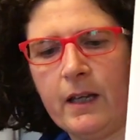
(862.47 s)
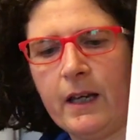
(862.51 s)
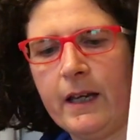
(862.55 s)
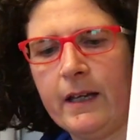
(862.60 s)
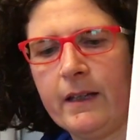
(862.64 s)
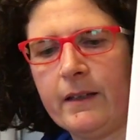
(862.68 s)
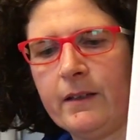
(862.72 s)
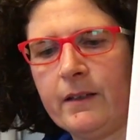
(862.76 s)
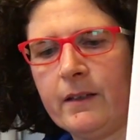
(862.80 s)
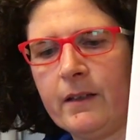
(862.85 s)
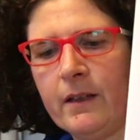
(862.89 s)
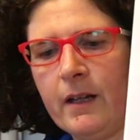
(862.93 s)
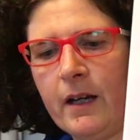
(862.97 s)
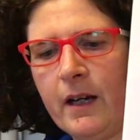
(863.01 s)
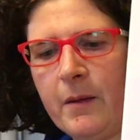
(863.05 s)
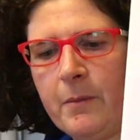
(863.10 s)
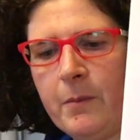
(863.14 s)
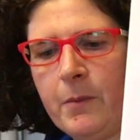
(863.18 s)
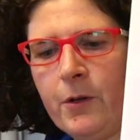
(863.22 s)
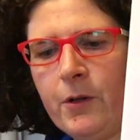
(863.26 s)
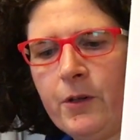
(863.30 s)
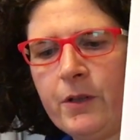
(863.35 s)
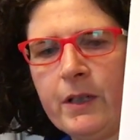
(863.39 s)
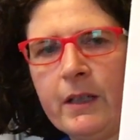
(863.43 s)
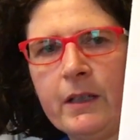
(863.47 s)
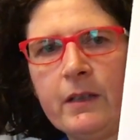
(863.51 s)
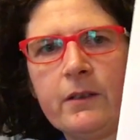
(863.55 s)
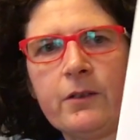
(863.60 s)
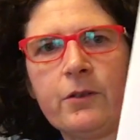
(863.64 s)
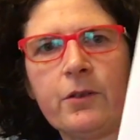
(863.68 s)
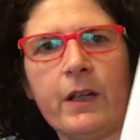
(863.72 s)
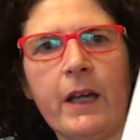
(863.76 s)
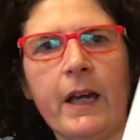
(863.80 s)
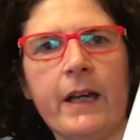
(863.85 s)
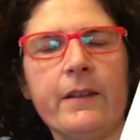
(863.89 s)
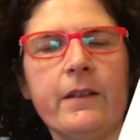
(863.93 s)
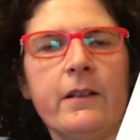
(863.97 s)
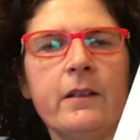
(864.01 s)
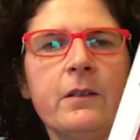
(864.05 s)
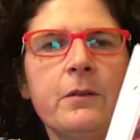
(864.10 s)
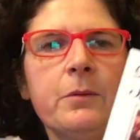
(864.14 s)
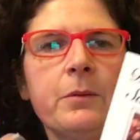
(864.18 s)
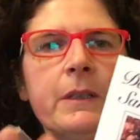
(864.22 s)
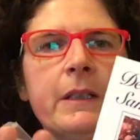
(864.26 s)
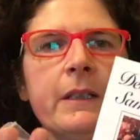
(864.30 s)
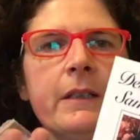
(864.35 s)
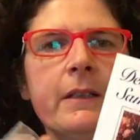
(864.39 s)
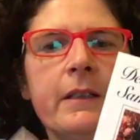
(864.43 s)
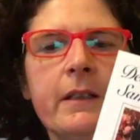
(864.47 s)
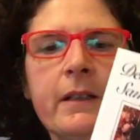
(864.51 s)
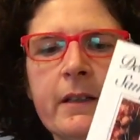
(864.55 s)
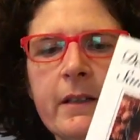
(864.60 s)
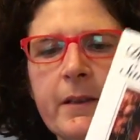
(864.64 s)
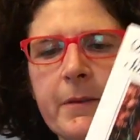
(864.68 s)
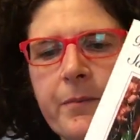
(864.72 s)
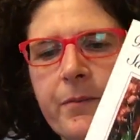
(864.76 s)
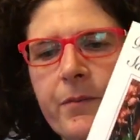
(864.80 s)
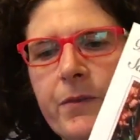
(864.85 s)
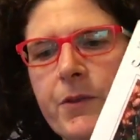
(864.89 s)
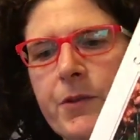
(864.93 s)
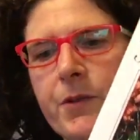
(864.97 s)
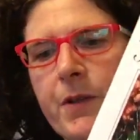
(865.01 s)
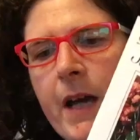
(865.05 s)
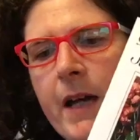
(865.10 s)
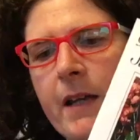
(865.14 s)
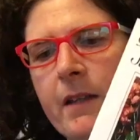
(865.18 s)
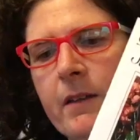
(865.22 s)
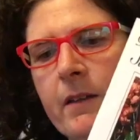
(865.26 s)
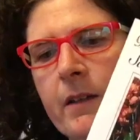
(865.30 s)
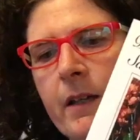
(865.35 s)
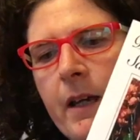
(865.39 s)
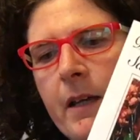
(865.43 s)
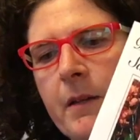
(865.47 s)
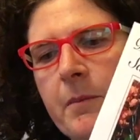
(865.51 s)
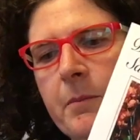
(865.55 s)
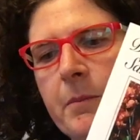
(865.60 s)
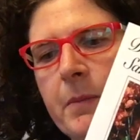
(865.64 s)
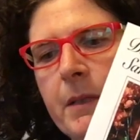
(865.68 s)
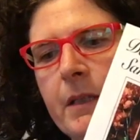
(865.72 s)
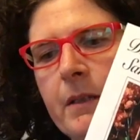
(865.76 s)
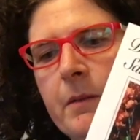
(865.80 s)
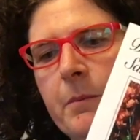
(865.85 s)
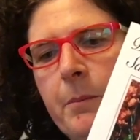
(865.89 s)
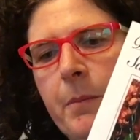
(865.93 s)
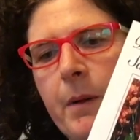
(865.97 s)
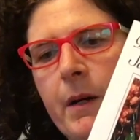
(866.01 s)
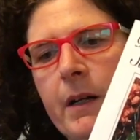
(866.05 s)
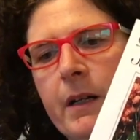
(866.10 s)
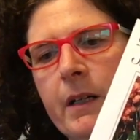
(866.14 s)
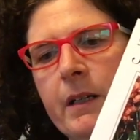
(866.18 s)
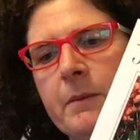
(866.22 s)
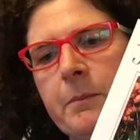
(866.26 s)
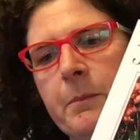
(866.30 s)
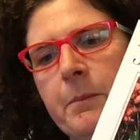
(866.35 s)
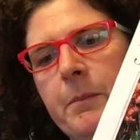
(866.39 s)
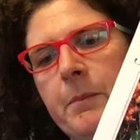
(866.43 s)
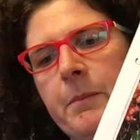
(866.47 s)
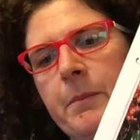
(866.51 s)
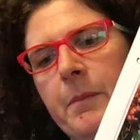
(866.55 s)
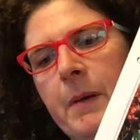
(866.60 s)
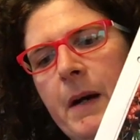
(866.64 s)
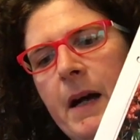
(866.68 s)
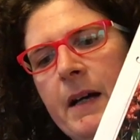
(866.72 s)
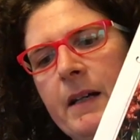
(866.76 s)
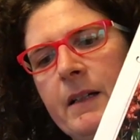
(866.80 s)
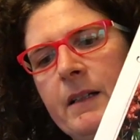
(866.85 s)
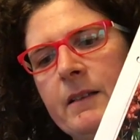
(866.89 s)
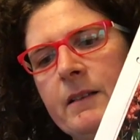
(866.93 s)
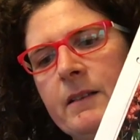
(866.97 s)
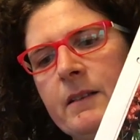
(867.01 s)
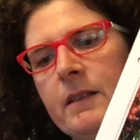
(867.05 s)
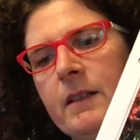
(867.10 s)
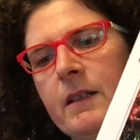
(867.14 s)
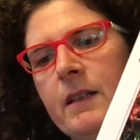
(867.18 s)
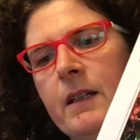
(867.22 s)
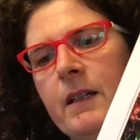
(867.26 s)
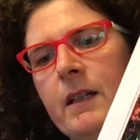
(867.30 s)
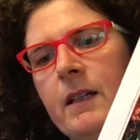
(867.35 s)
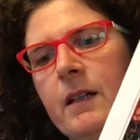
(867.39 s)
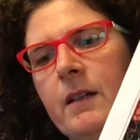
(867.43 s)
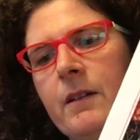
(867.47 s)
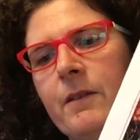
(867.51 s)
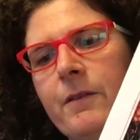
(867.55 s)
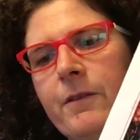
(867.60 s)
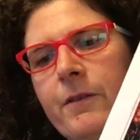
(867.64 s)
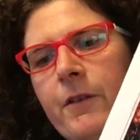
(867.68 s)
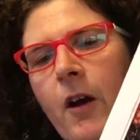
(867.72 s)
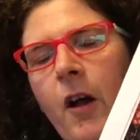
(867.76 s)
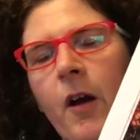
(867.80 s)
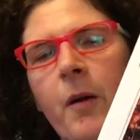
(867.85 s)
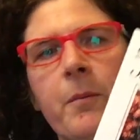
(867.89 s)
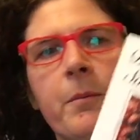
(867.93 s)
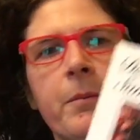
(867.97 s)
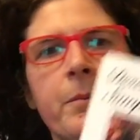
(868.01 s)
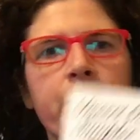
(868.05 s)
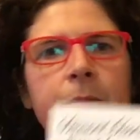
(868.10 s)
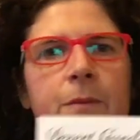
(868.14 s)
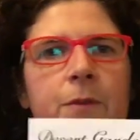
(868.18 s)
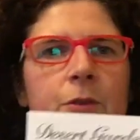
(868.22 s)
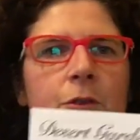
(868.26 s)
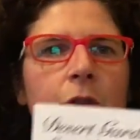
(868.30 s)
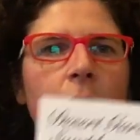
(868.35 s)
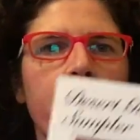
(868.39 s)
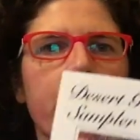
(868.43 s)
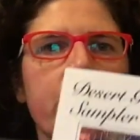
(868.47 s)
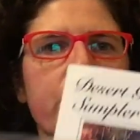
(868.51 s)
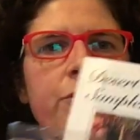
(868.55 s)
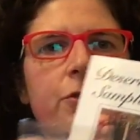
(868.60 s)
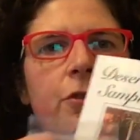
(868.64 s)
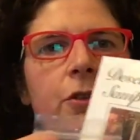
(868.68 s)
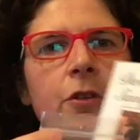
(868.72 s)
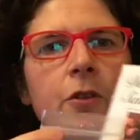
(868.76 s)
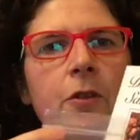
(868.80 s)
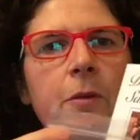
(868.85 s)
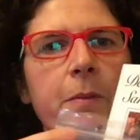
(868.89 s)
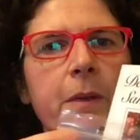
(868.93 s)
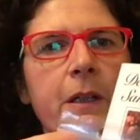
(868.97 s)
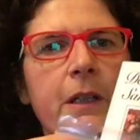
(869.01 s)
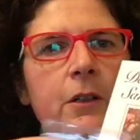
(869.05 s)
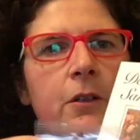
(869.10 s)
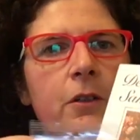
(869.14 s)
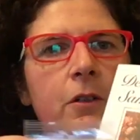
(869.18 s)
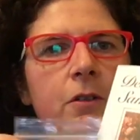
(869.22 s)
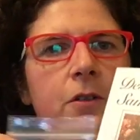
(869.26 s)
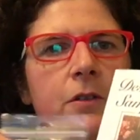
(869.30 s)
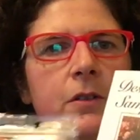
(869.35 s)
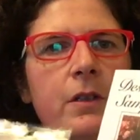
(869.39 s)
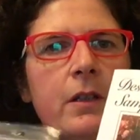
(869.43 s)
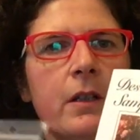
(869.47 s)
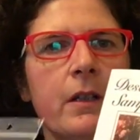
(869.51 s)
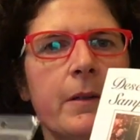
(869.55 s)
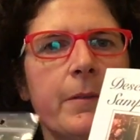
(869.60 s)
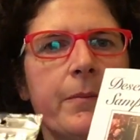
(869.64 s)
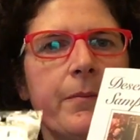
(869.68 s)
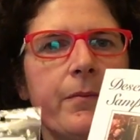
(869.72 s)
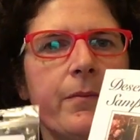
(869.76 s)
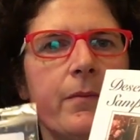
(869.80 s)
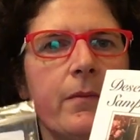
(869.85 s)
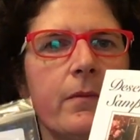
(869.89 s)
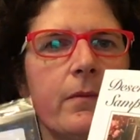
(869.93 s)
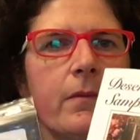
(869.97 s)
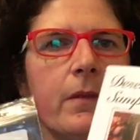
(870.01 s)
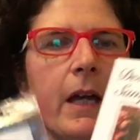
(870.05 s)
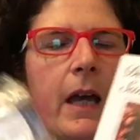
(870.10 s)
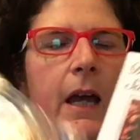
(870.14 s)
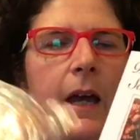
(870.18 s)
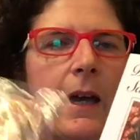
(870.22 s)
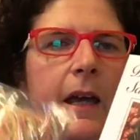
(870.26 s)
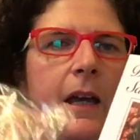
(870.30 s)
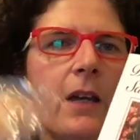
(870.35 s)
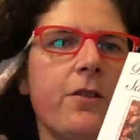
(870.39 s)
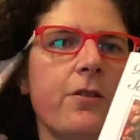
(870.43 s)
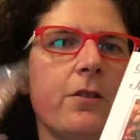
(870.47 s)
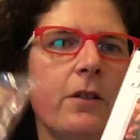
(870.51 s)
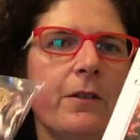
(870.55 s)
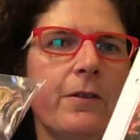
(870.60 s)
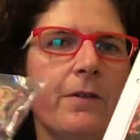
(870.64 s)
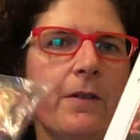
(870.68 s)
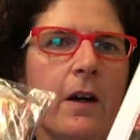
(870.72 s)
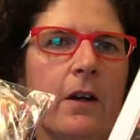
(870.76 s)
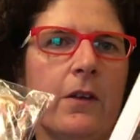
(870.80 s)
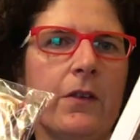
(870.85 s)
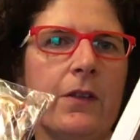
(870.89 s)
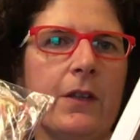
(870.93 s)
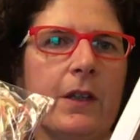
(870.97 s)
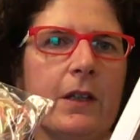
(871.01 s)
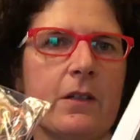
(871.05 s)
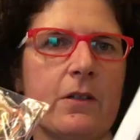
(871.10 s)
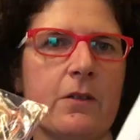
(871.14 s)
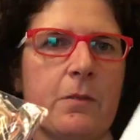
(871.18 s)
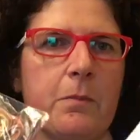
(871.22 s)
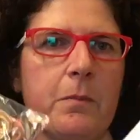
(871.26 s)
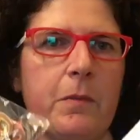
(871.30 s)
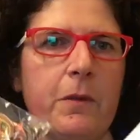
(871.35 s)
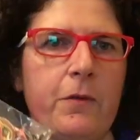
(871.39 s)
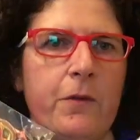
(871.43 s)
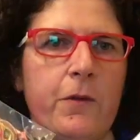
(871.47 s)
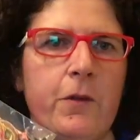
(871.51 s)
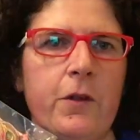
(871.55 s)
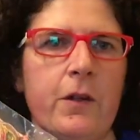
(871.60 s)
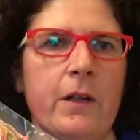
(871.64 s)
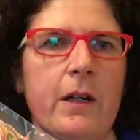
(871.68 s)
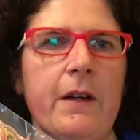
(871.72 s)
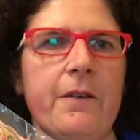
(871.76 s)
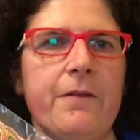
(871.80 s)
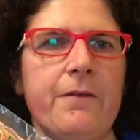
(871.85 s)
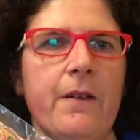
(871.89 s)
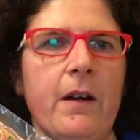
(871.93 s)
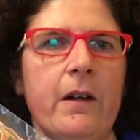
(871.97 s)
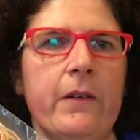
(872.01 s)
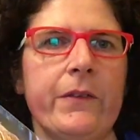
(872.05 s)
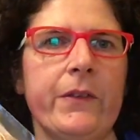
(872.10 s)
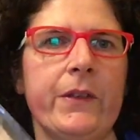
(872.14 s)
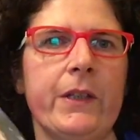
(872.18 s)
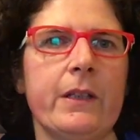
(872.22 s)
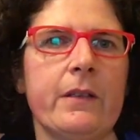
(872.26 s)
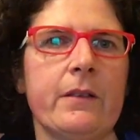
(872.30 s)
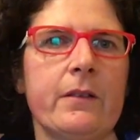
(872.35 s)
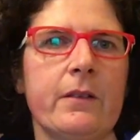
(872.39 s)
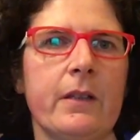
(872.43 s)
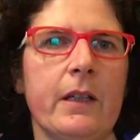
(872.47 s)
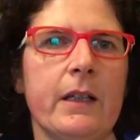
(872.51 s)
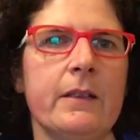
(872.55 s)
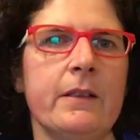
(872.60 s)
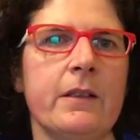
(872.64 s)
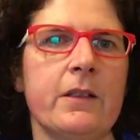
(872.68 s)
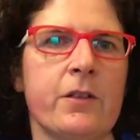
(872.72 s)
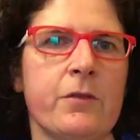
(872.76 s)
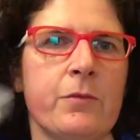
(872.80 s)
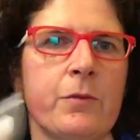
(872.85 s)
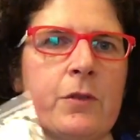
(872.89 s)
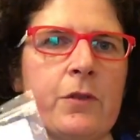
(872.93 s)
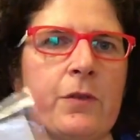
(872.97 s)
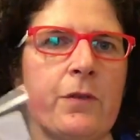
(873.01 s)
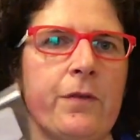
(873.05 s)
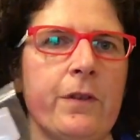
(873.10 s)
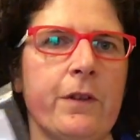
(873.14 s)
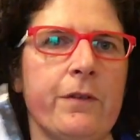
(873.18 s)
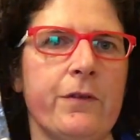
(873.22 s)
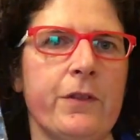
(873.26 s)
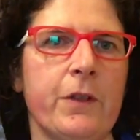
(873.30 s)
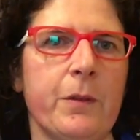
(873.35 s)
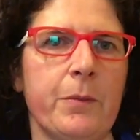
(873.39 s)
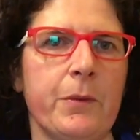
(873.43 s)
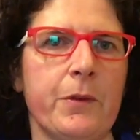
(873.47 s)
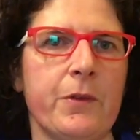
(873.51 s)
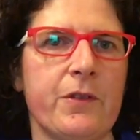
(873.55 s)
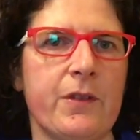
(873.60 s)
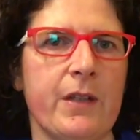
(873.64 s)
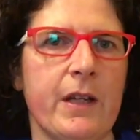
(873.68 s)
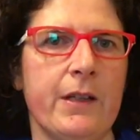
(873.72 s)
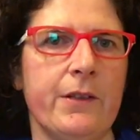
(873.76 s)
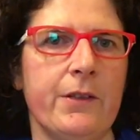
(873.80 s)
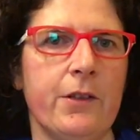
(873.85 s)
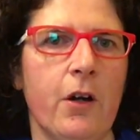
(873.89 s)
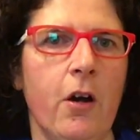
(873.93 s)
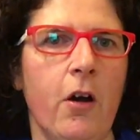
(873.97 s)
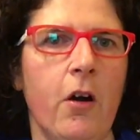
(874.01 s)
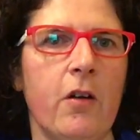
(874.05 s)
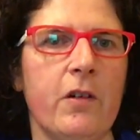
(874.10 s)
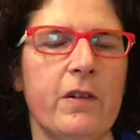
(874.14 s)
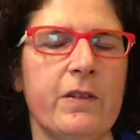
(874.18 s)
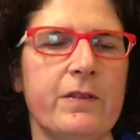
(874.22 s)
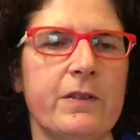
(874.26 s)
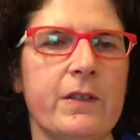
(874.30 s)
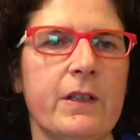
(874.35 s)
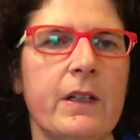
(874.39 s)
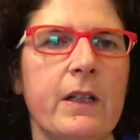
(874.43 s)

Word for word: And uh, I bought it together with the thread and bead pack, pack from So and So because um, I actually found this before I found this, and this was 50% off.